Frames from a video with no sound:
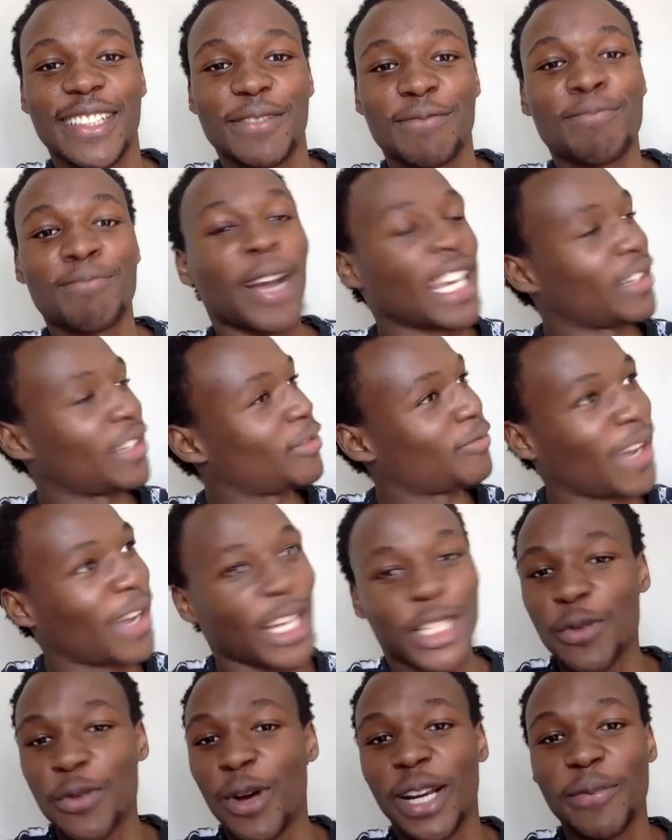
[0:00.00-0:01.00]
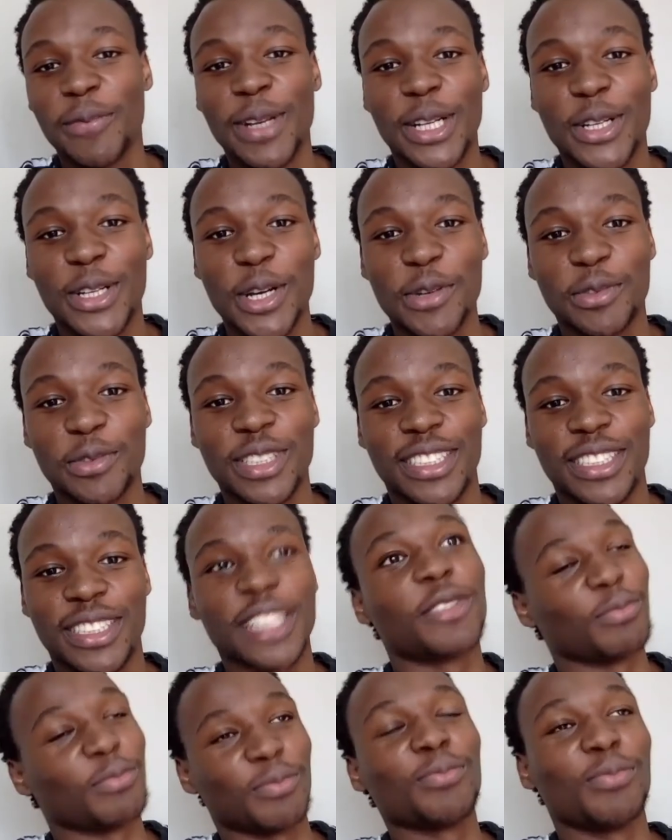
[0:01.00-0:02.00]
My 200 meter curve is just
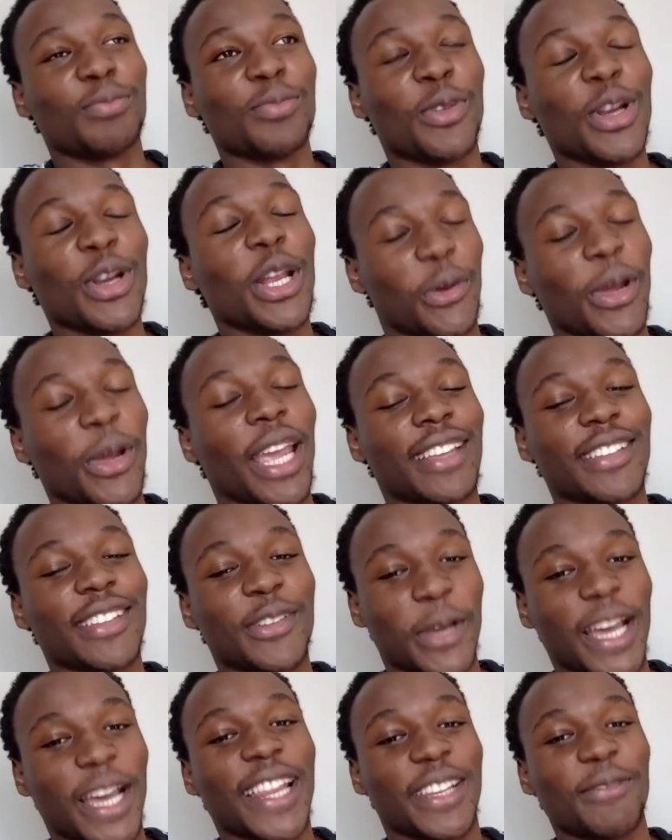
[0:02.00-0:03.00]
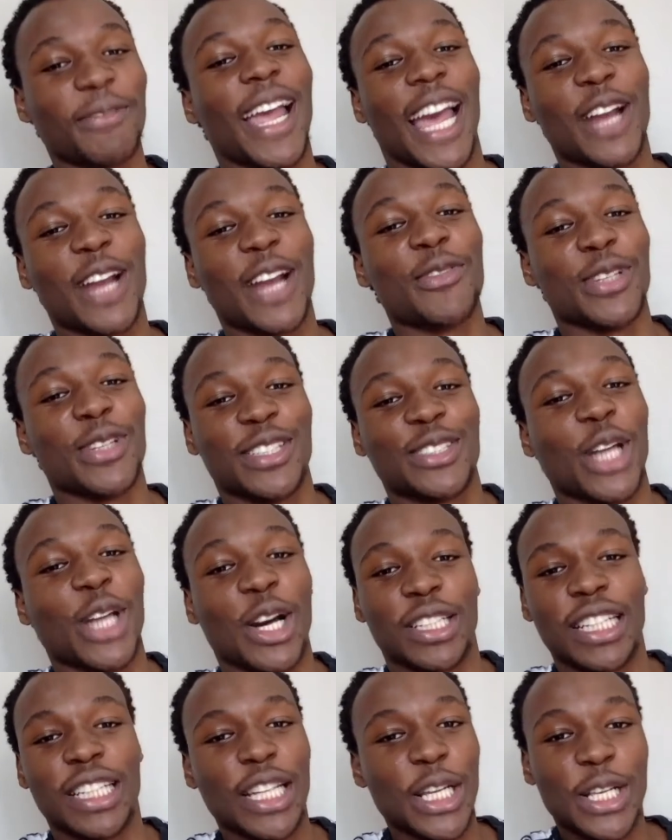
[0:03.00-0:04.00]
really quick, quicker than my 100 start.
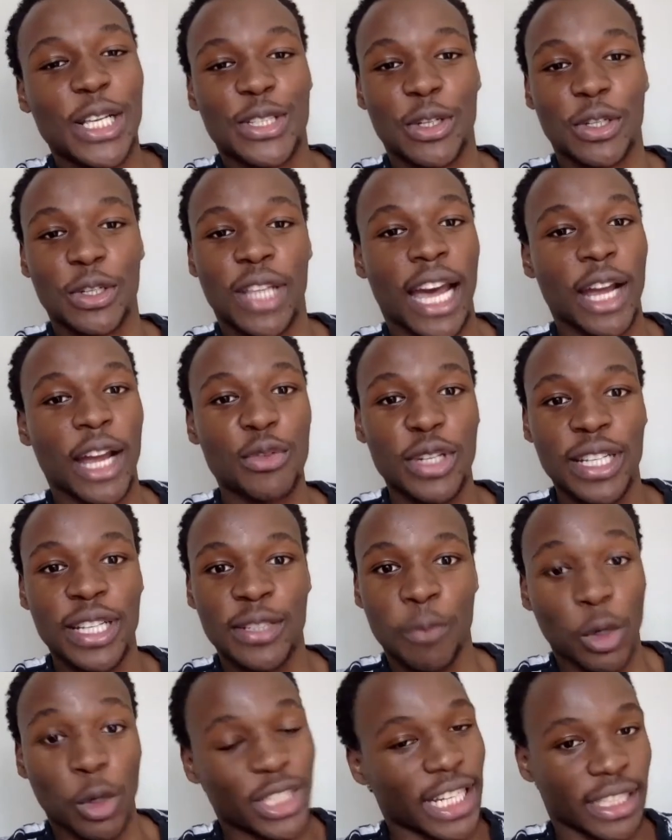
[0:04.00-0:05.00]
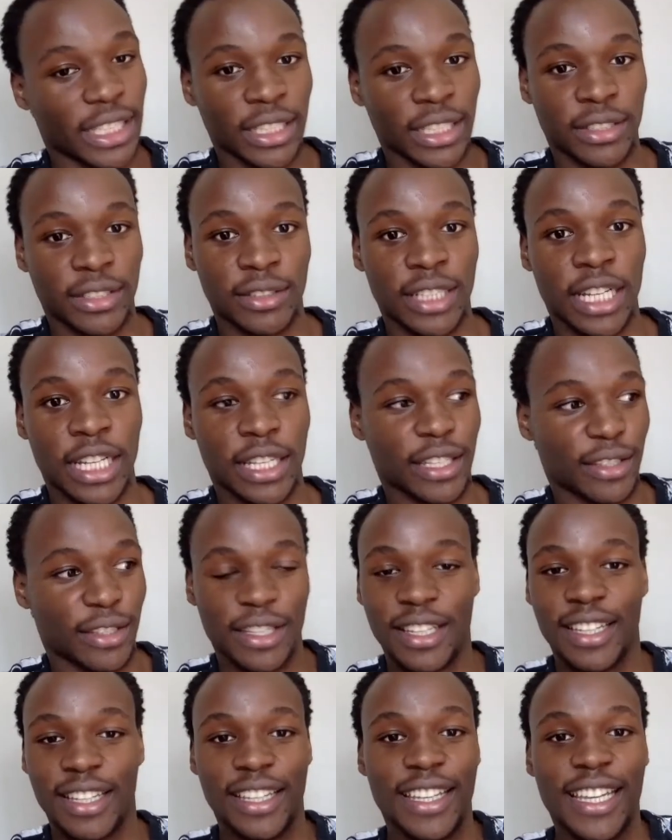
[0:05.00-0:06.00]
So the 100 is more technical. Like,
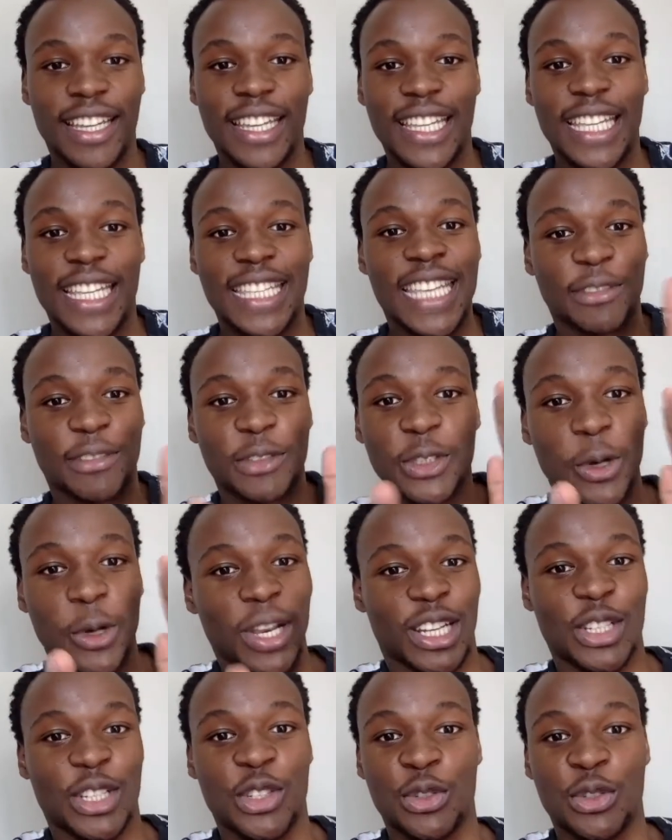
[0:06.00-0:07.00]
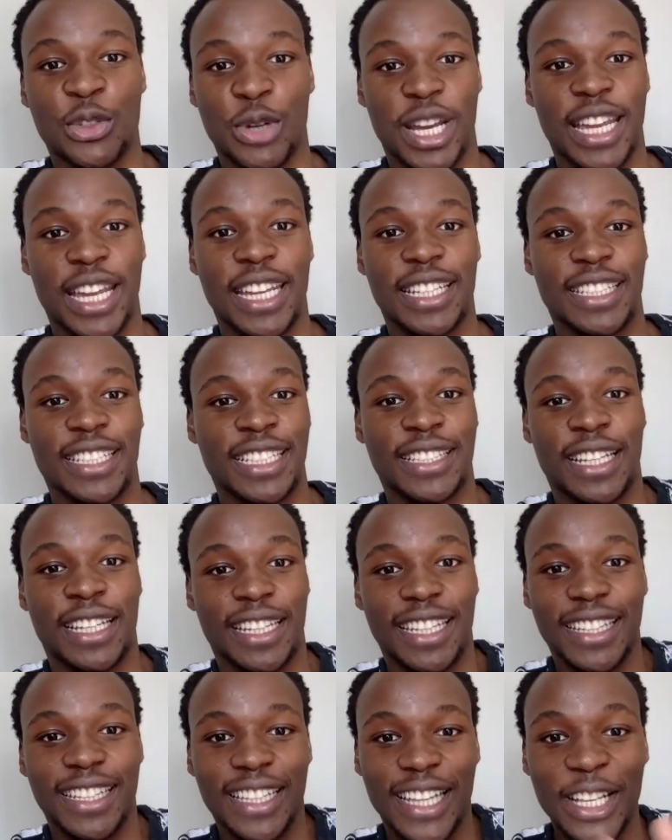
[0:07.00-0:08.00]
you have to go like straight. It's like,
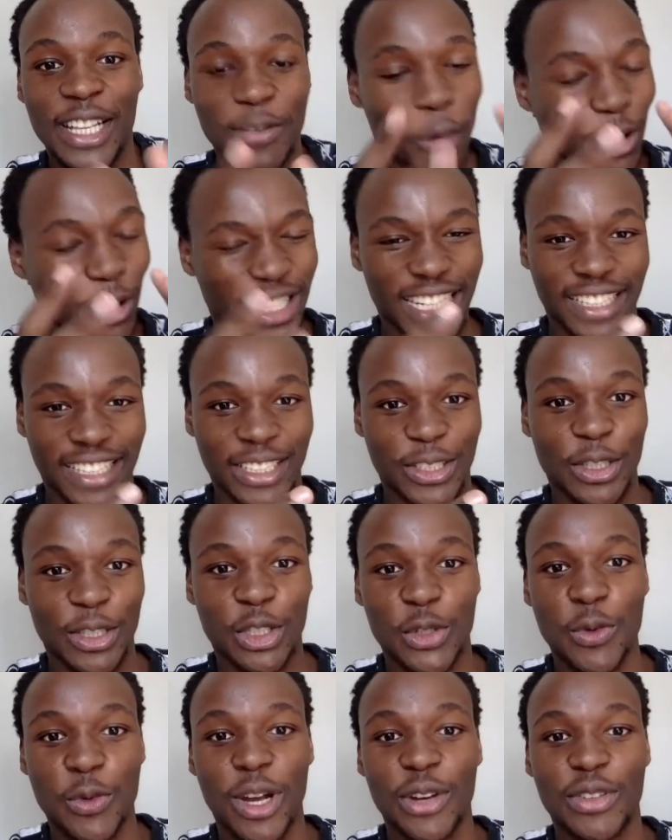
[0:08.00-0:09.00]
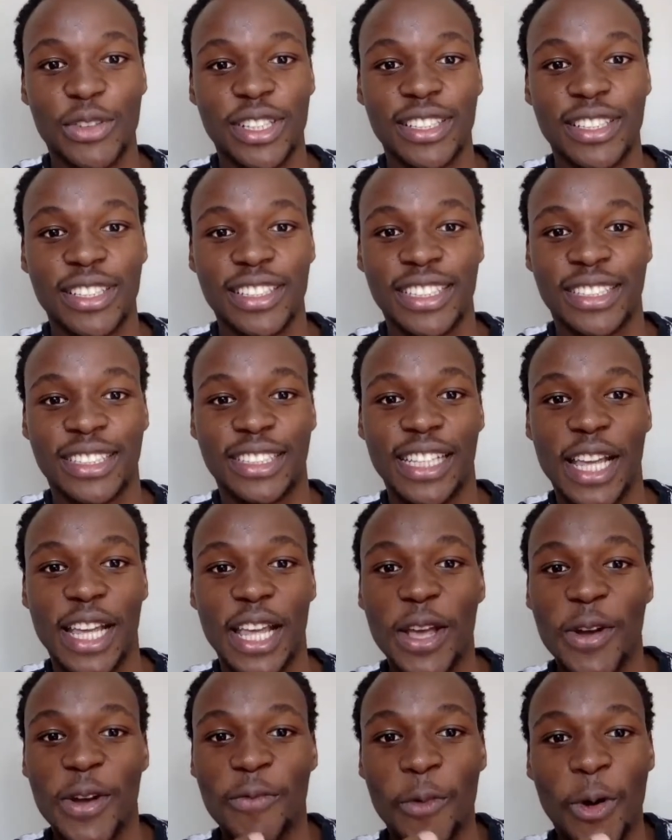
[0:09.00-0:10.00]
it's more technical. The 200 is
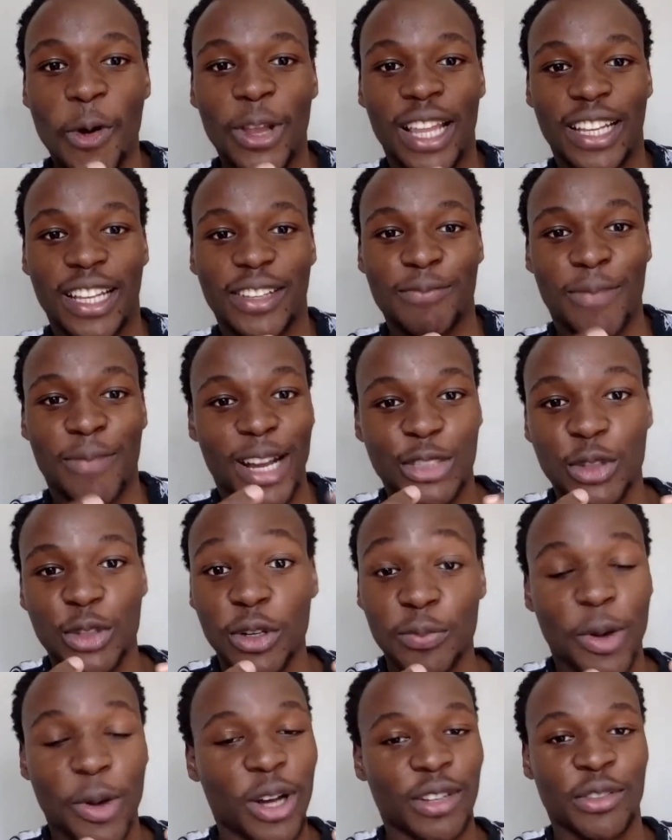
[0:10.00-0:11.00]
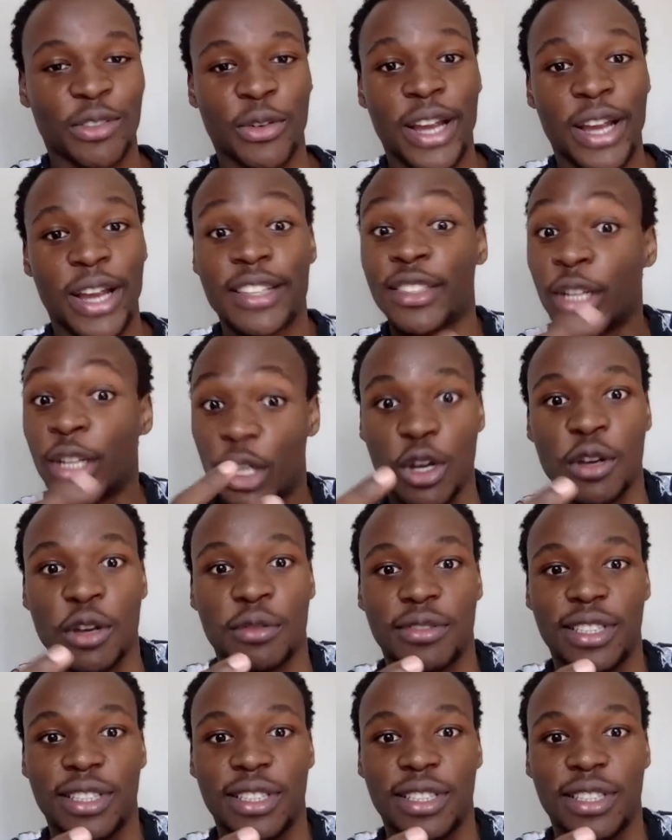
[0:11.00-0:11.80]
more like my strong part of the race, the curve.